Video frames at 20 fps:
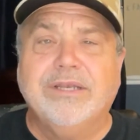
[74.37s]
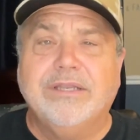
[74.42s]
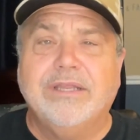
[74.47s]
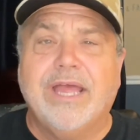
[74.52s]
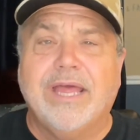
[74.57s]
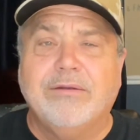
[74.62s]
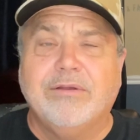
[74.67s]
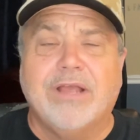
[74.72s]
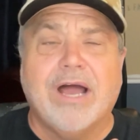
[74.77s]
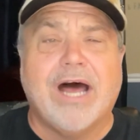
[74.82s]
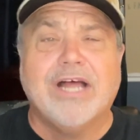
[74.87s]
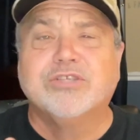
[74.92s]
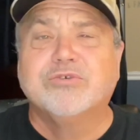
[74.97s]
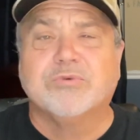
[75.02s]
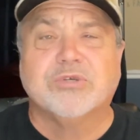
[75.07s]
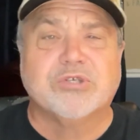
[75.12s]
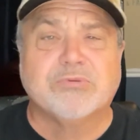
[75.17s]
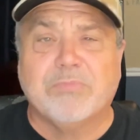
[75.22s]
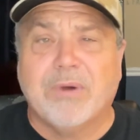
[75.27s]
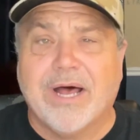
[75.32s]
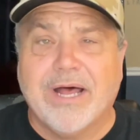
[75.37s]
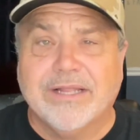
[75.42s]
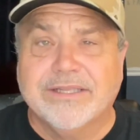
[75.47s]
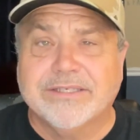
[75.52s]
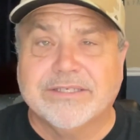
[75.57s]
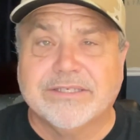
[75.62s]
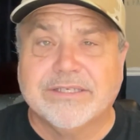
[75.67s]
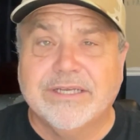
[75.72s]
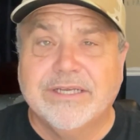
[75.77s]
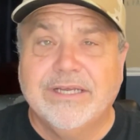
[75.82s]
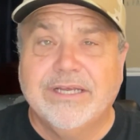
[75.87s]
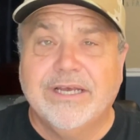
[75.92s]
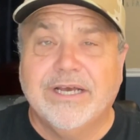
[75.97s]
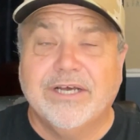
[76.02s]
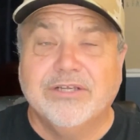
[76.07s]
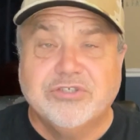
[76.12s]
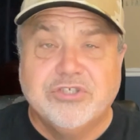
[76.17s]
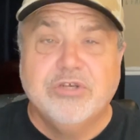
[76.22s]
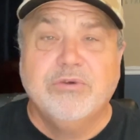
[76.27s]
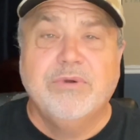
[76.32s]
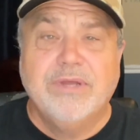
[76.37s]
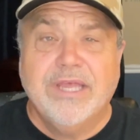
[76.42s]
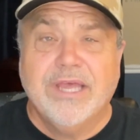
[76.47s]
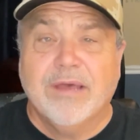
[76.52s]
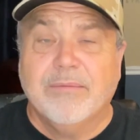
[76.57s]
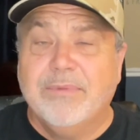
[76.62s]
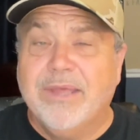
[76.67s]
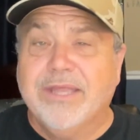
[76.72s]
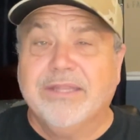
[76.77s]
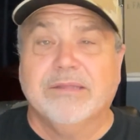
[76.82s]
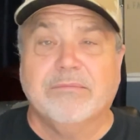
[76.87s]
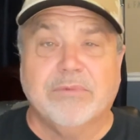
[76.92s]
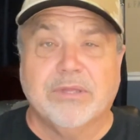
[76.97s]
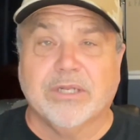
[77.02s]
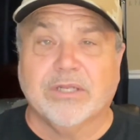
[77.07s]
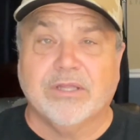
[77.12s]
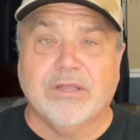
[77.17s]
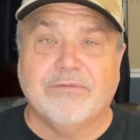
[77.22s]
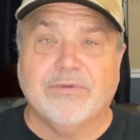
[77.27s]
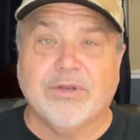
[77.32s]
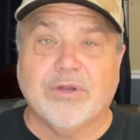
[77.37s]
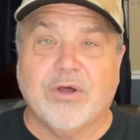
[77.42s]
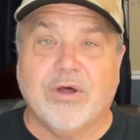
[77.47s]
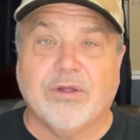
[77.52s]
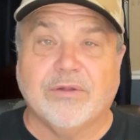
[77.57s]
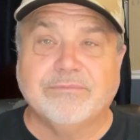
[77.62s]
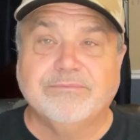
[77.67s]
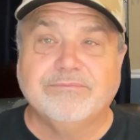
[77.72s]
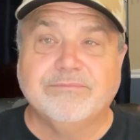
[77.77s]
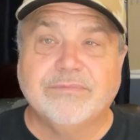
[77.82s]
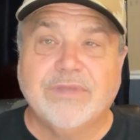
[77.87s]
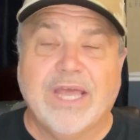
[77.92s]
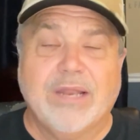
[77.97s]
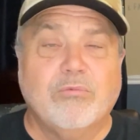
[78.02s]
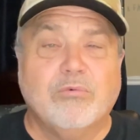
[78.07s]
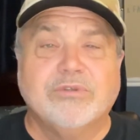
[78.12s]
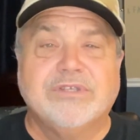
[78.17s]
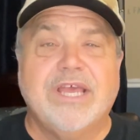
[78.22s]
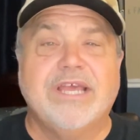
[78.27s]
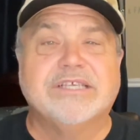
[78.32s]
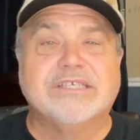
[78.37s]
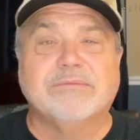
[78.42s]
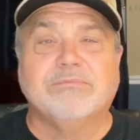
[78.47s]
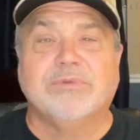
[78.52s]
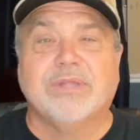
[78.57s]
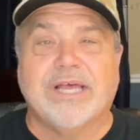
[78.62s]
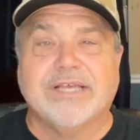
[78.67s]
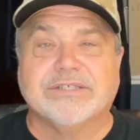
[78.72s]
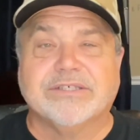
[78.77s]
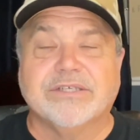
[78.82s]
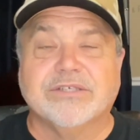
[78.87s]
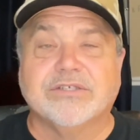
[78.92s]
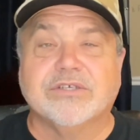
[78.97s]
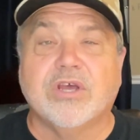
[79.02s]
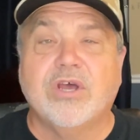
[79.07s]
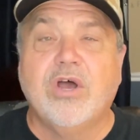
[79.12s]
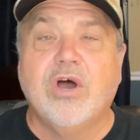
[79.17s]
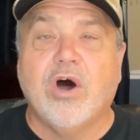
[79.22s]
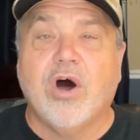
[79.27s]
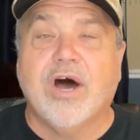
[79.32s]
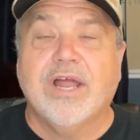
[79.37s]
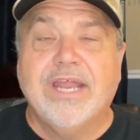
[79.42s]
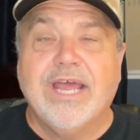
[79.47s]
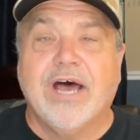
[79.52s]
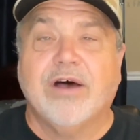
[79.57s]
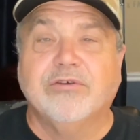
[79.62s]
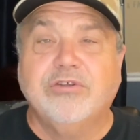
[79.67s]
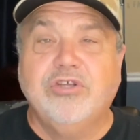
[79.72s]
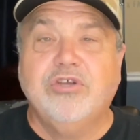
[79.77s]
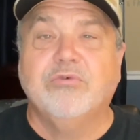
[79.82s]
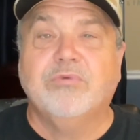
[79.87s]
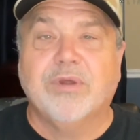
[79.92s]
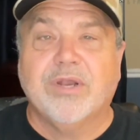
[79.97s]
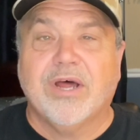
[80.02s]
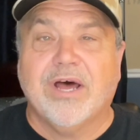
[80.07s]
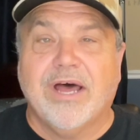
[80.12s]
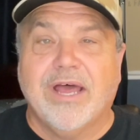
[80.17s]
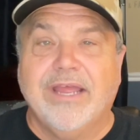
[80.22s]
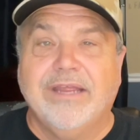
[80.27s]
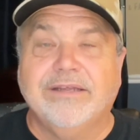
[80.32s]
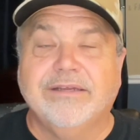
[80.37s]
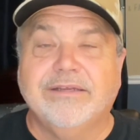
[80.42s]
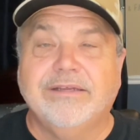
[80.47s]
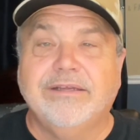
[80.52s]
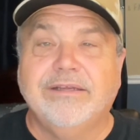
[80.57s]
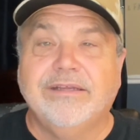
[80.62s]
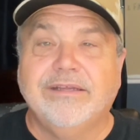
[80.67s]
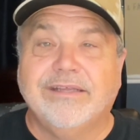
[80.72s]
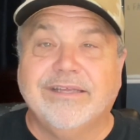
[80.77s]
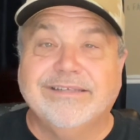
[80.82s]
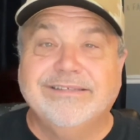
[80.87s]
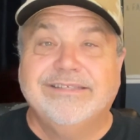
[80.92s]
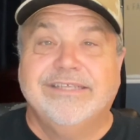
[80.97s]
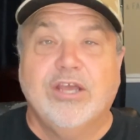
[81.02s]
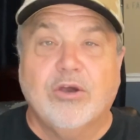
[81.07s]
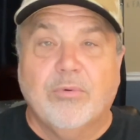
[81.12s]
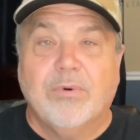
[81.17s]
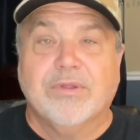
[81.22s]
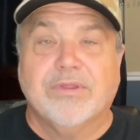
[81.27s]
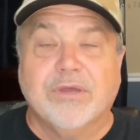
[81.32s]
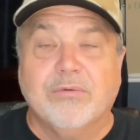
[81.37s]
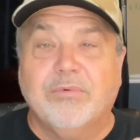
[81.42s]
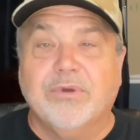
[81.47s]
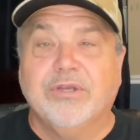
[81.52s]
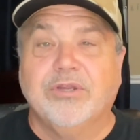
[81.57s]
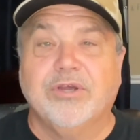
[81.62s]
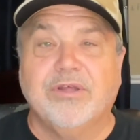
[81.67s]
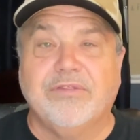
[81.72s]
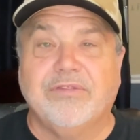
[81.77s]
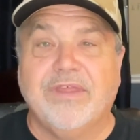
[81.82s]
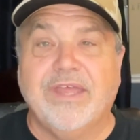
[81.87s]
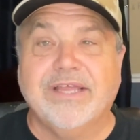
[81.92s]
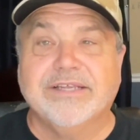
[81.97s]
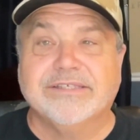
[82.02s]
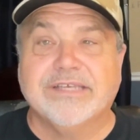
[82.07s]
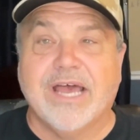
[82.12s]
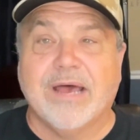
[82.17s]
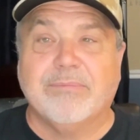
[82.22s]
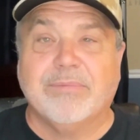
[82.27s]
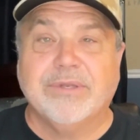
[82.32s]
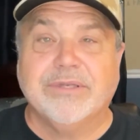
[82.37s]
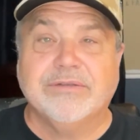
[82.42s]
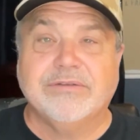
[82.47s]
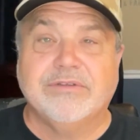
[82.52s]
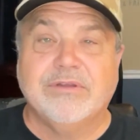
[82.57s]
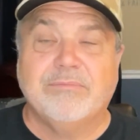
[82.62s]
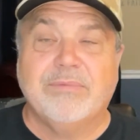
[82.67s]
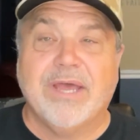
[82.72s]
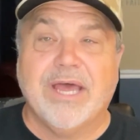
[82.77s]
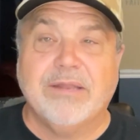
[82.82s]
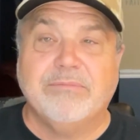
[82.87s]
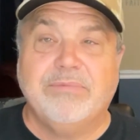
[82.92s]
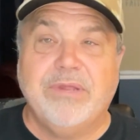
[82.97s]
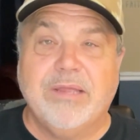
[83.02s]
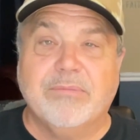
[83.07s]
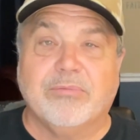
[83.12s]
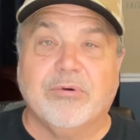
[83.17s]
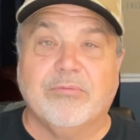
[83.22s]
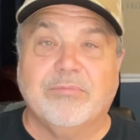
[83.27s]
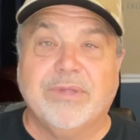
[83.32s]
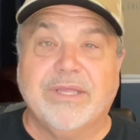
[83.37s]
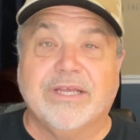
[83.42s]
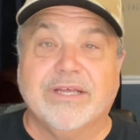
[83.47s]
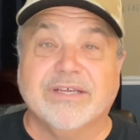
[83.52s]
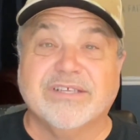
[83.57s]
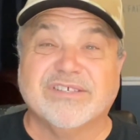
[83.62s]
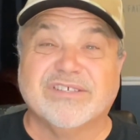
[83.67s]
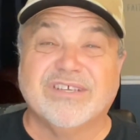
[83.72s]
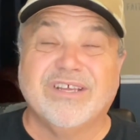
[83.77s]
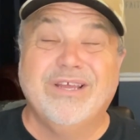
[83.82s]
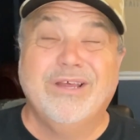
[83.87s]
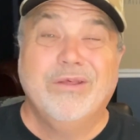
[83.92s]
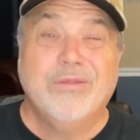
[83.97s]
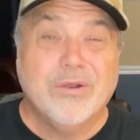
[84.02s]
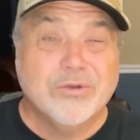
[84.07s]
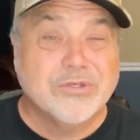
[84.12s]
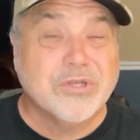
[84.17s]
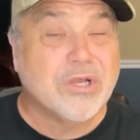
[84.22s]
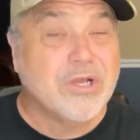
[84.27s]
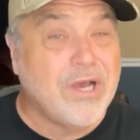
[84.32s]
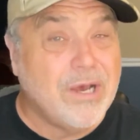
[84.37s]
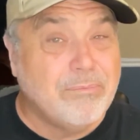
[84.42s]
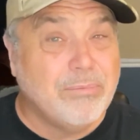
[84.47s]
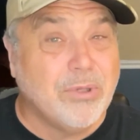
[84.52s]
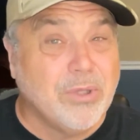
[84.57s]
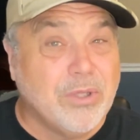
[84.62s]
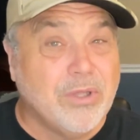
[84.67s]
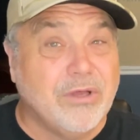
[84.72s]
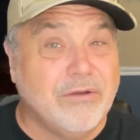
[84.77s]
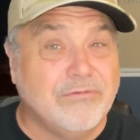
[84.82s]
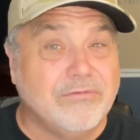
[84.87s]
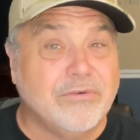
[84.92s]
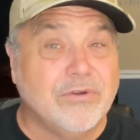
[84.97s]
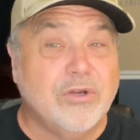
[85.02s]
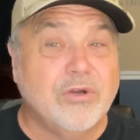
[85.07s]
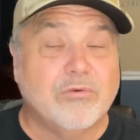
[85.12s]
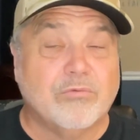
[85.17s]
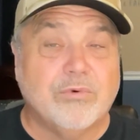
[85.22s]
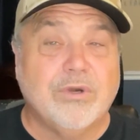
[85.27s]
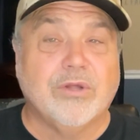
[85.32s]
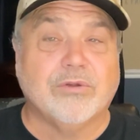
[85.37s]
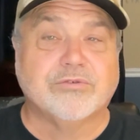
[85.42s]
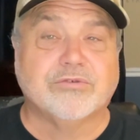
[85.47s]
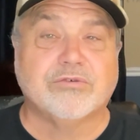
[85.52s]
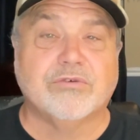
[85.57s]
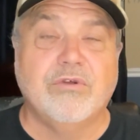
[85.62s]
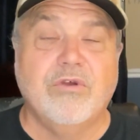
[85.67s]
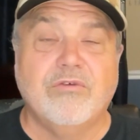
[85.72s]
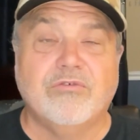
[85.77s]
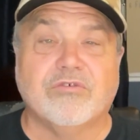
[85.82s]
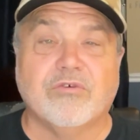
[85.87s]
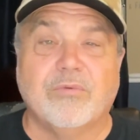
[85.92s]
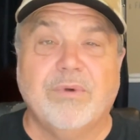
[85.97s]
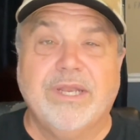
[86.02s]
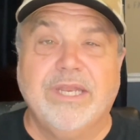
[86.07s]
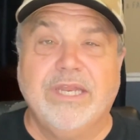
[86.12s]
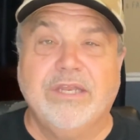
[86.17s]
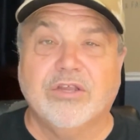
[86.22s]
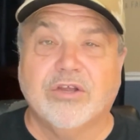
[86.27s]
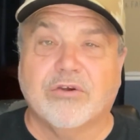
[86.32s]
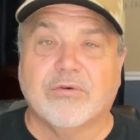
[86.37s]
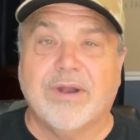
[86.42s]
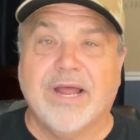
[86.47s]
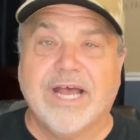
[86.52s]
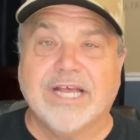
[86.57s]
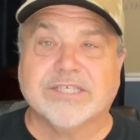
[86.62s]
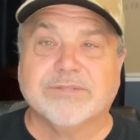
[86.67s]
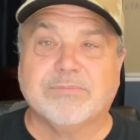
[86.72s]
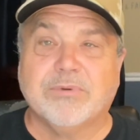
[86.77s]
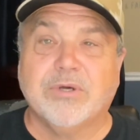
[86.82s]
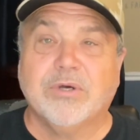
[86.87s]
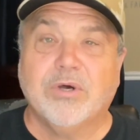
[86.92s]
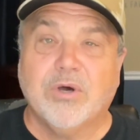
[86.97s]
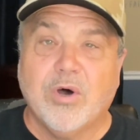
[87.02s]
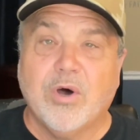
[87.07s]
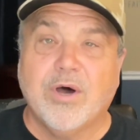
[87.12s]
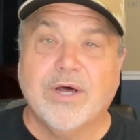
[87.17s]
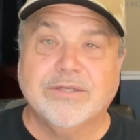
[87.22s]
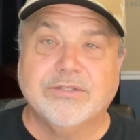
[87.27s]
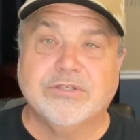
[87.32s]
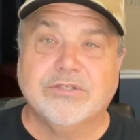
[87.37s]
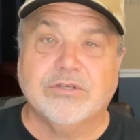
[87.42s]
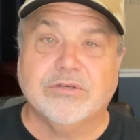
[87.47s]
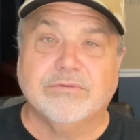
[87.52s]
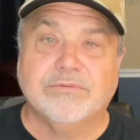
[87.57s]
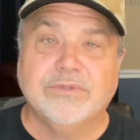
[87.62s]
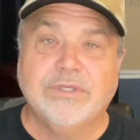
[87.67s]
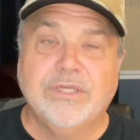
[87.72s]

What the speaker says: and God's response to him in the middle of it all. And we'll take some lessons on how you and I can deal with it when good things happen to bad people, because there's a couple of real truths that we need to grasp onto.